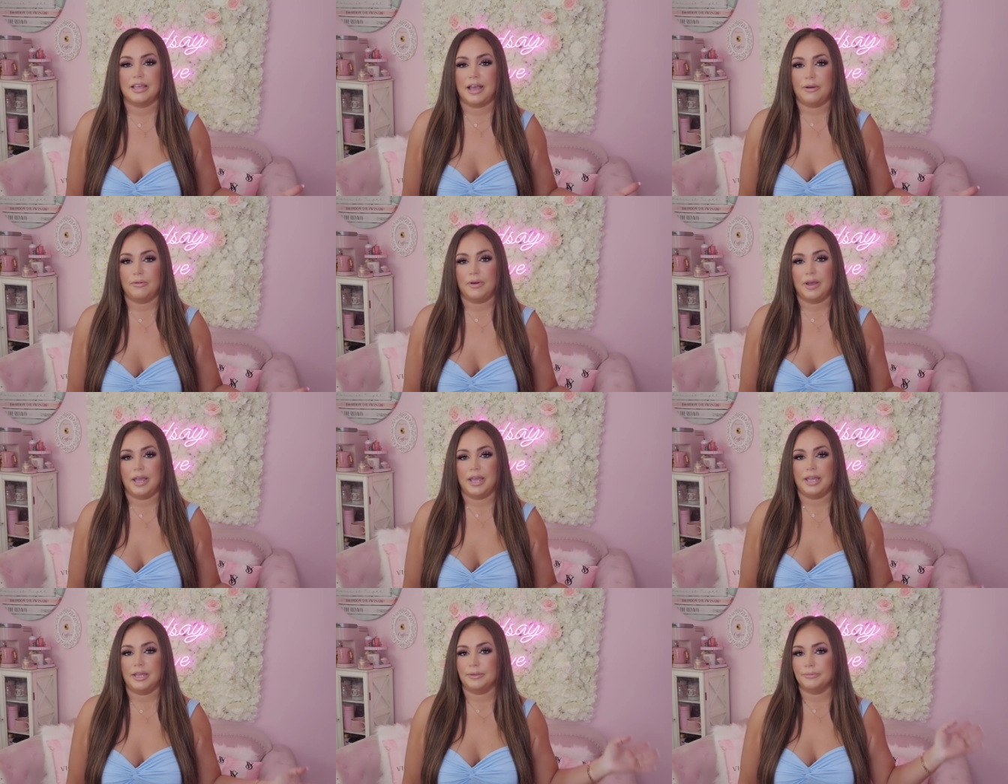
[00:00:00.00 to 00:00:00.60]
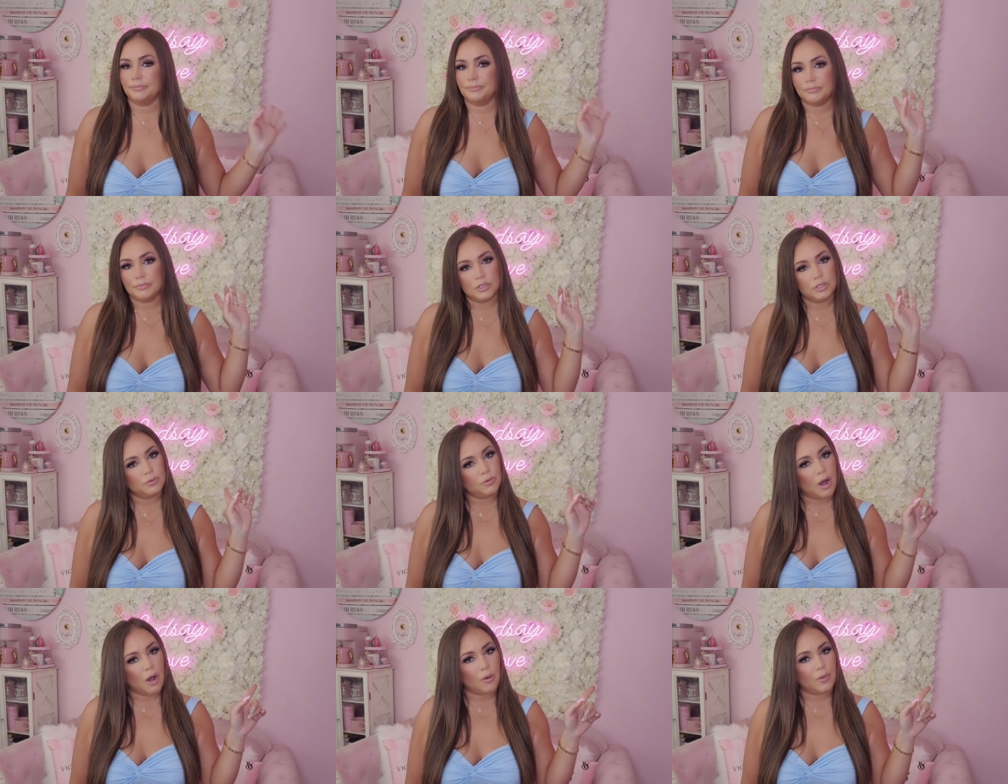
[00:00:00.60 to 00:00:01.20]
That way
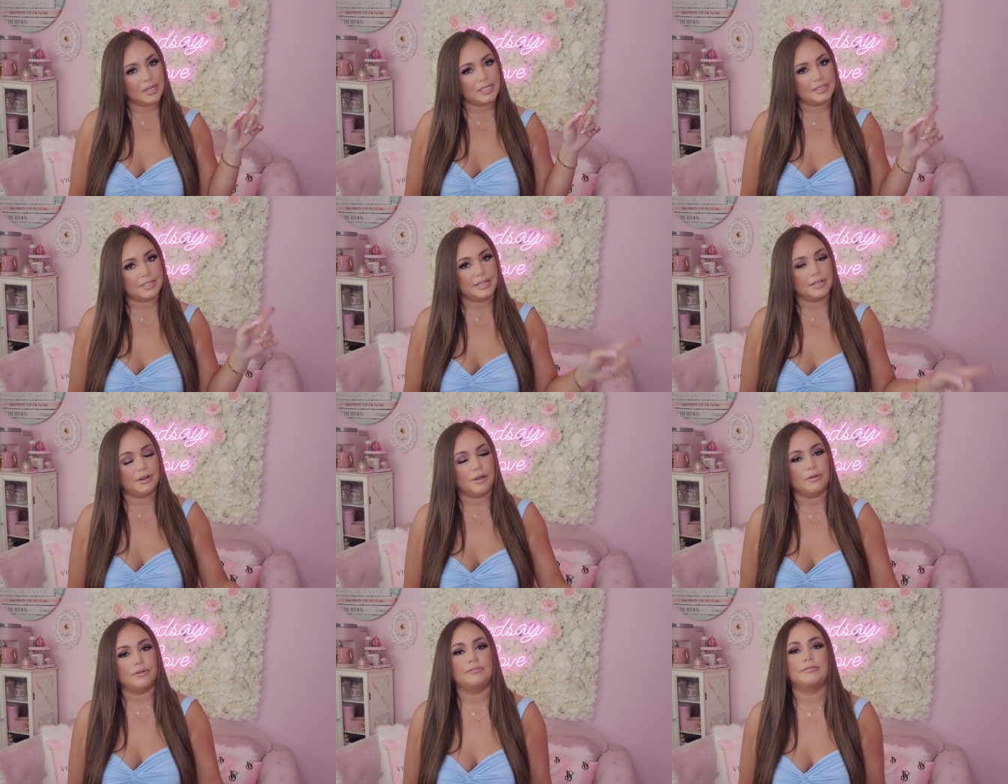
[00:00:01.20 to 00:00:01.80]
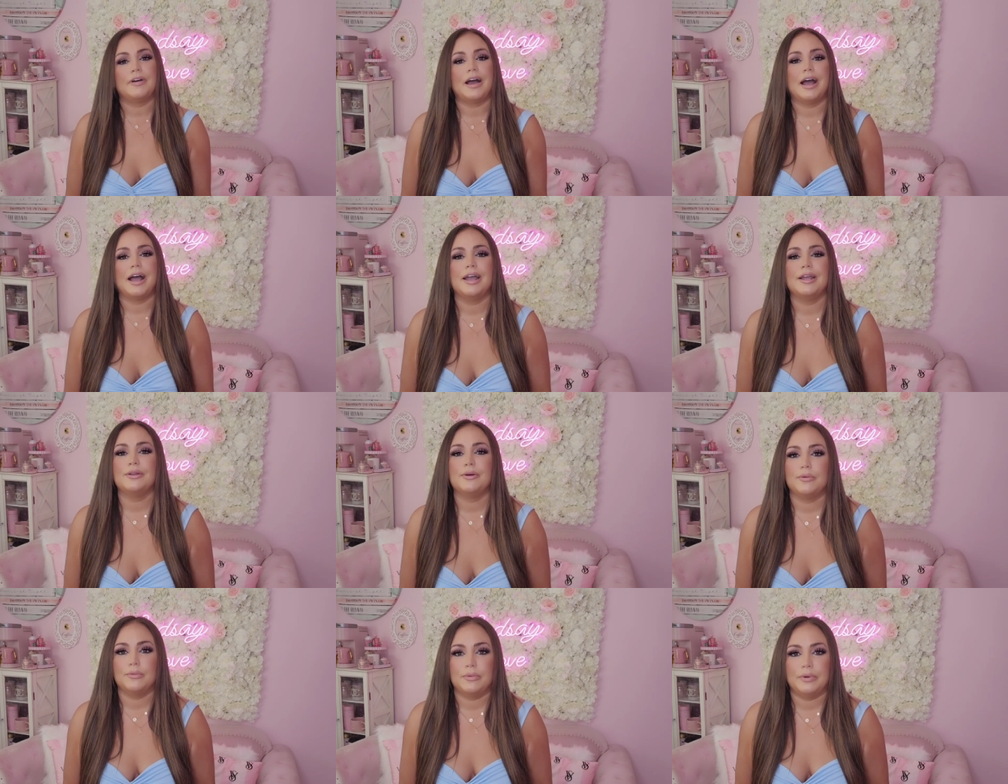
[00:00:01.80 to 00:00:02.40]
you always get
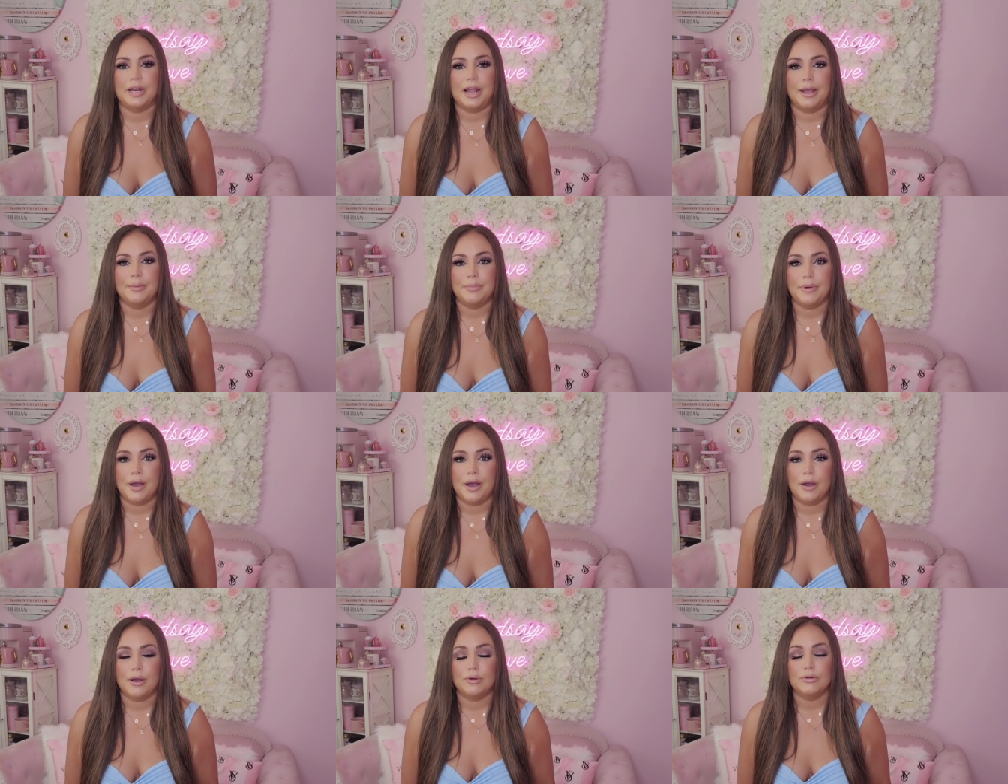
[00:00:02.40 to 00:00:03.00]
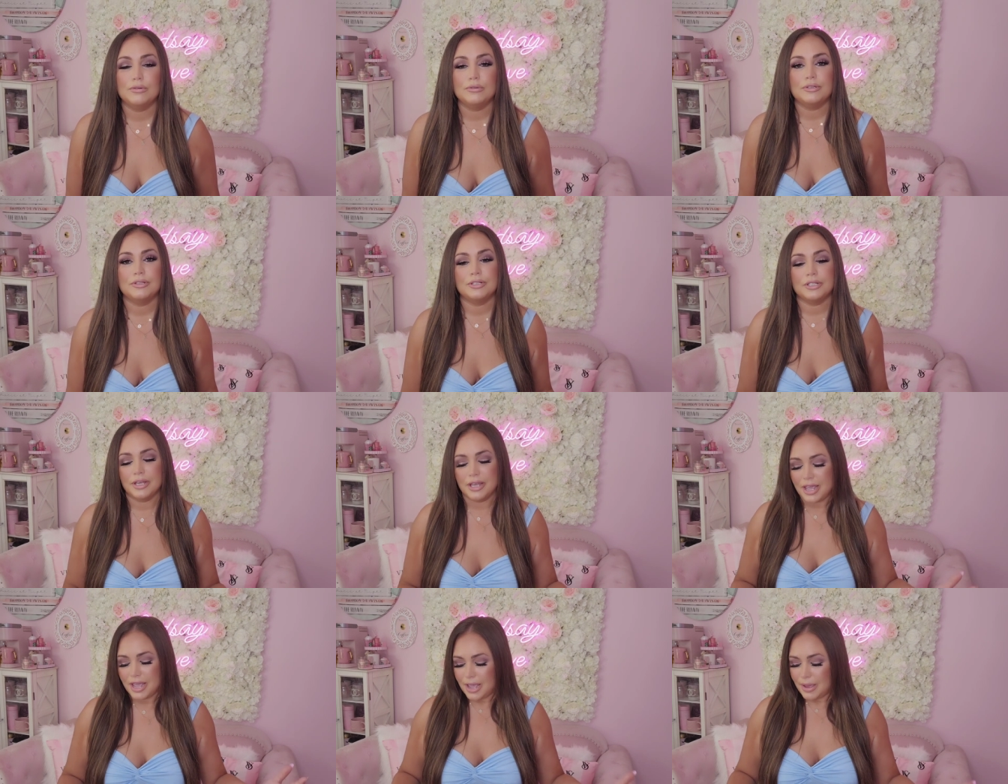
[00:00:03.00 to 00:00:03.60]
notified when I
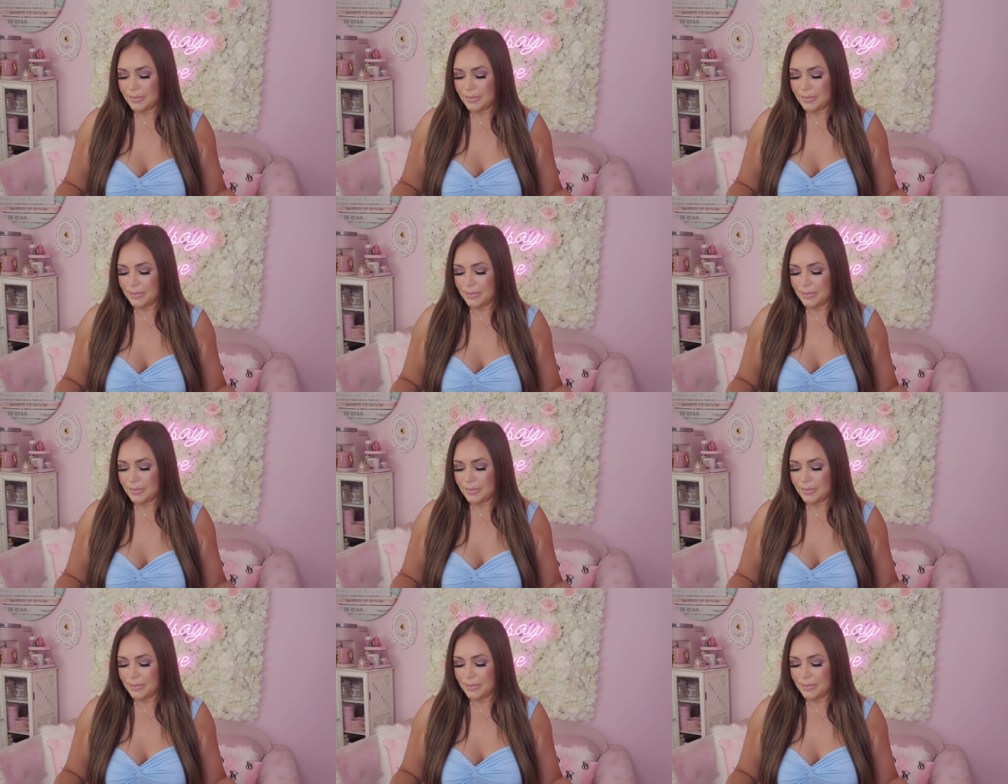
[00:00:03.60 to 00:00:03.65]
post.